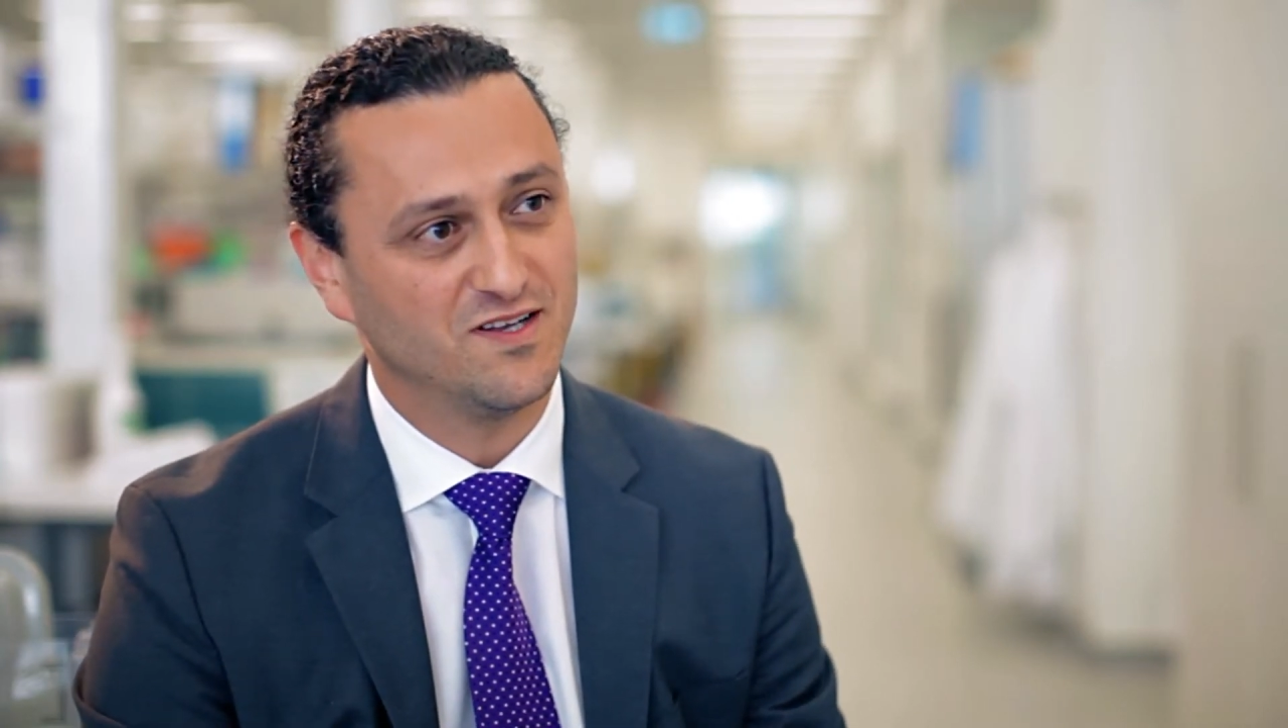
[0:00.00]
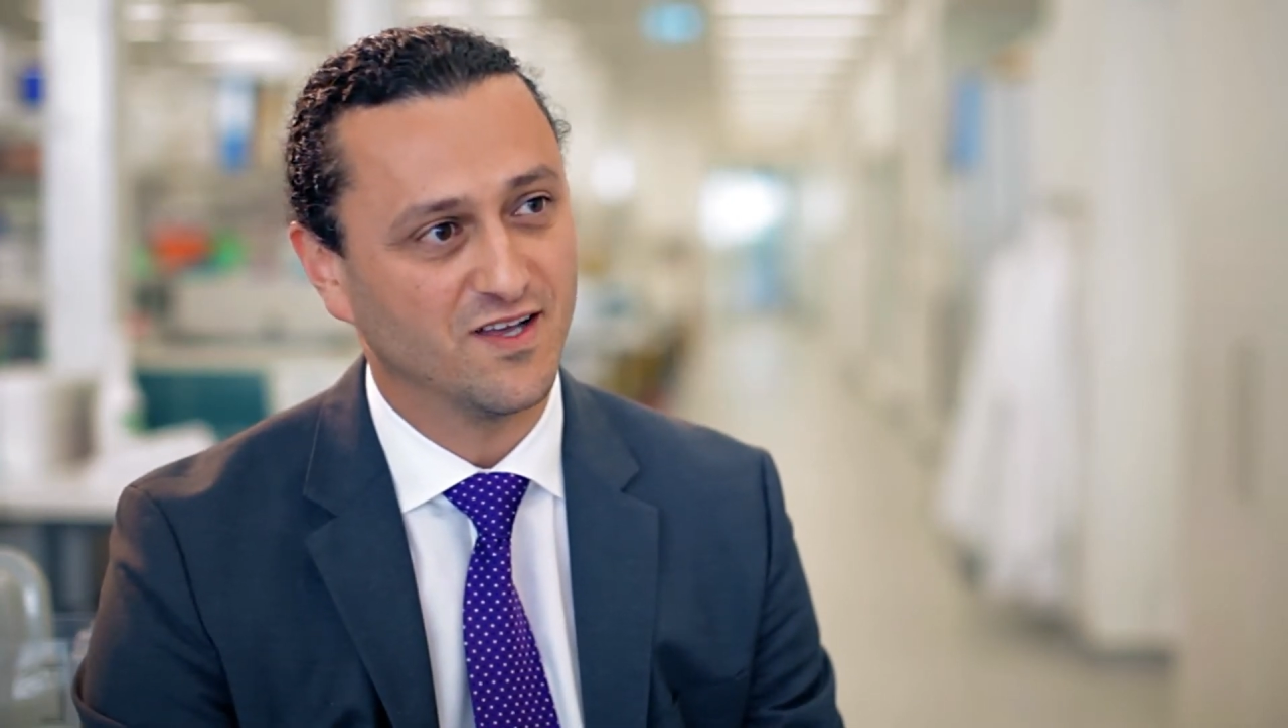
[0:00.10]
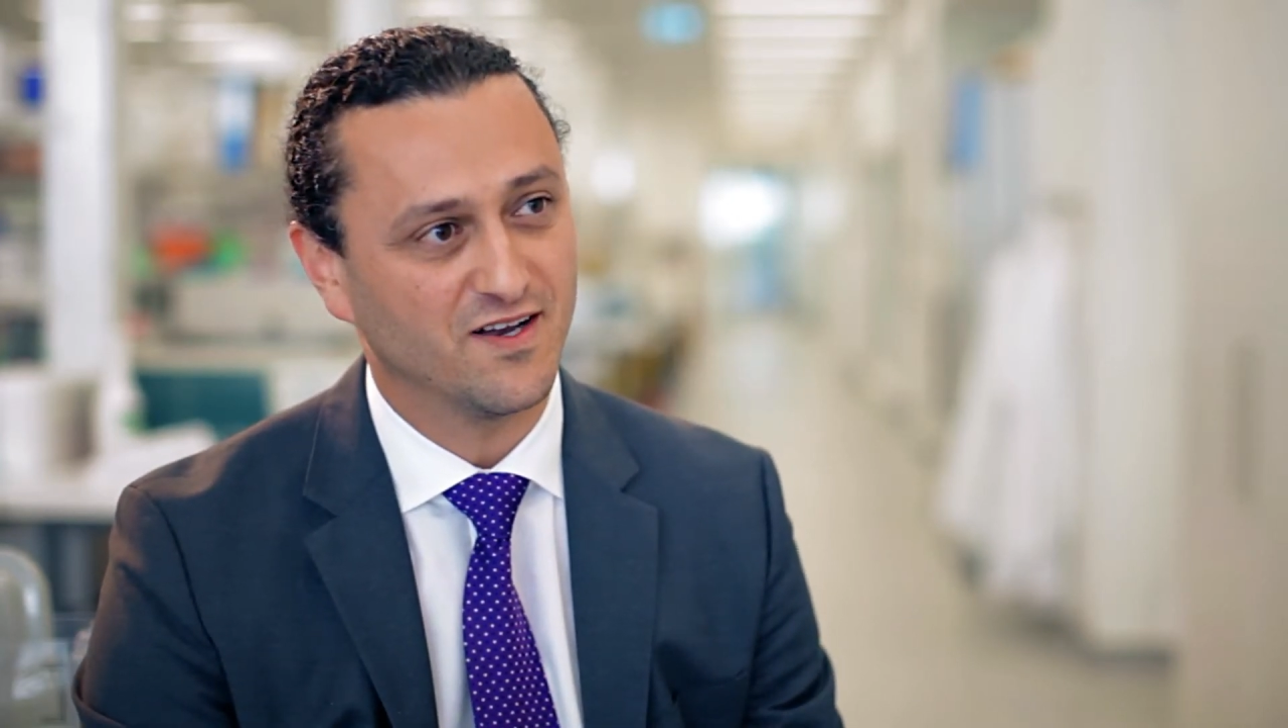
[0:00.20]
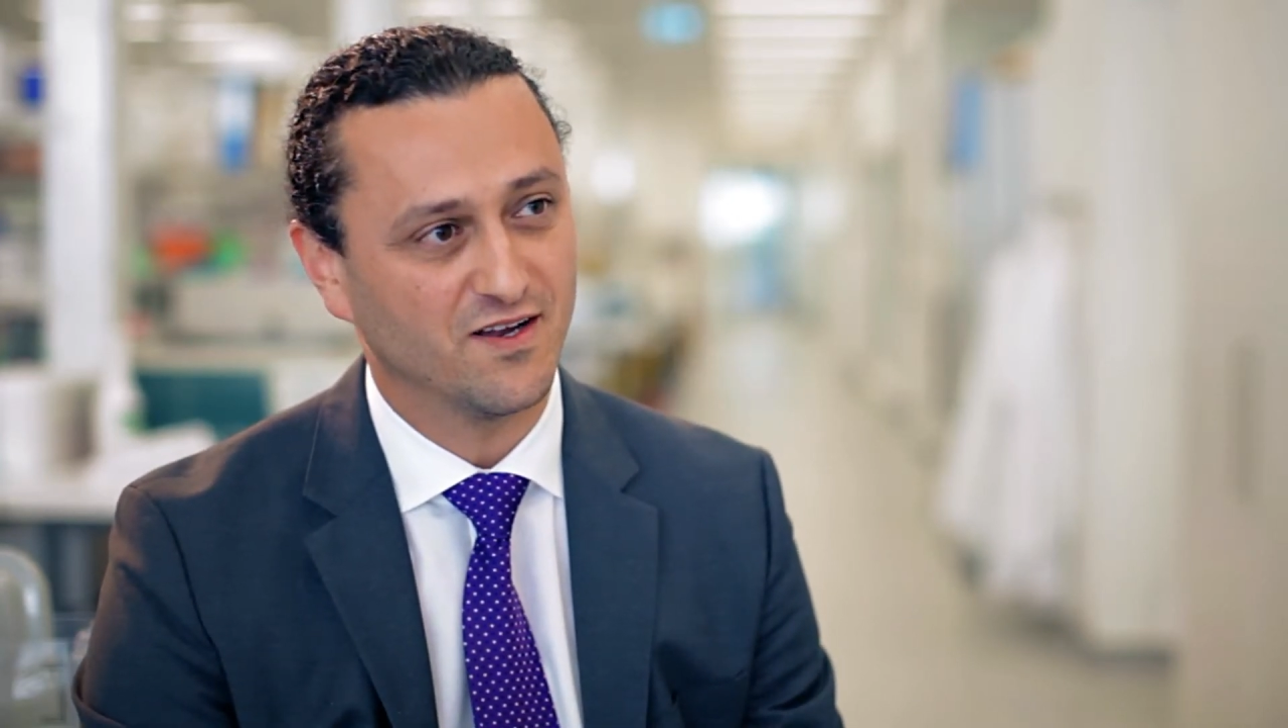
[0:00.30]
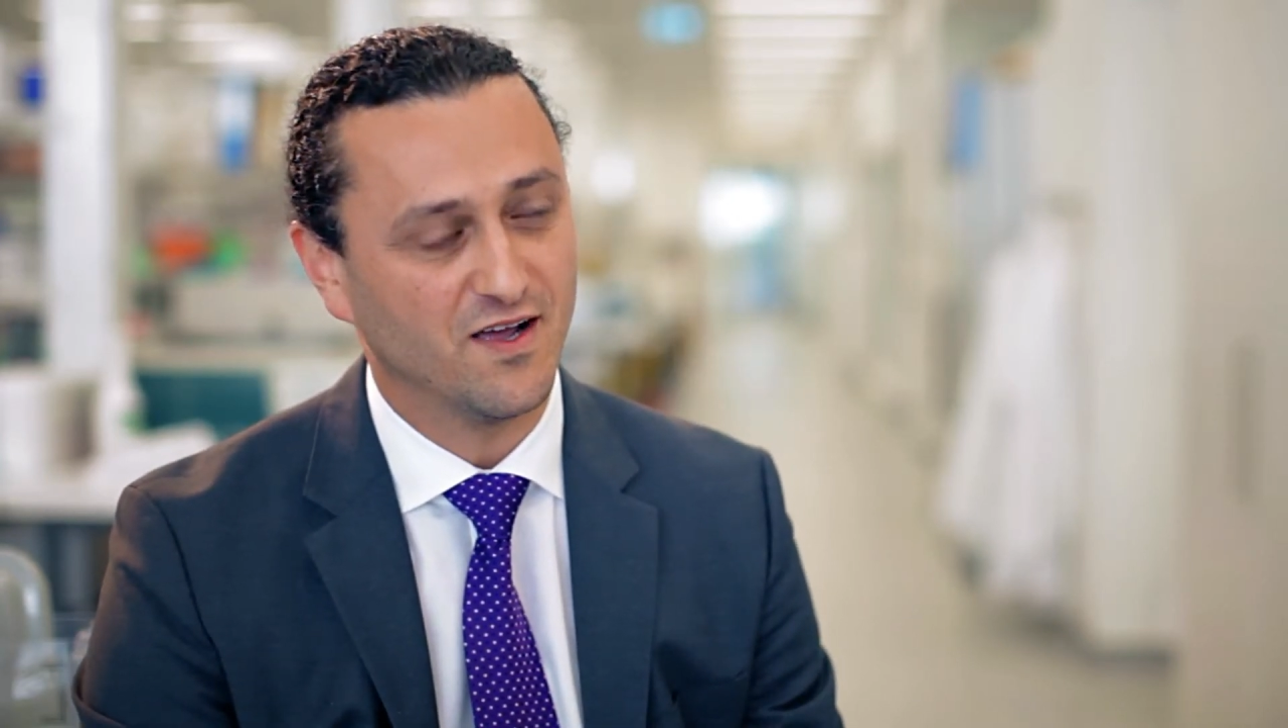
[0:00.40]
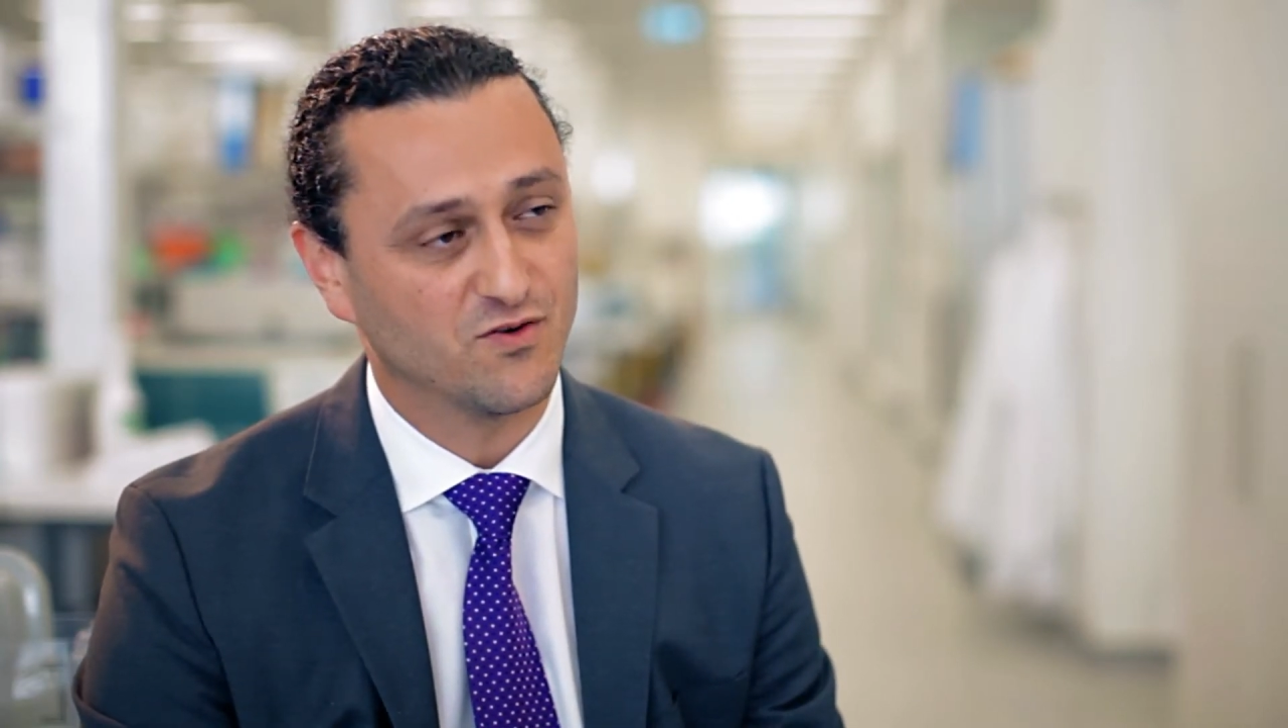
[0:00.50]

and get a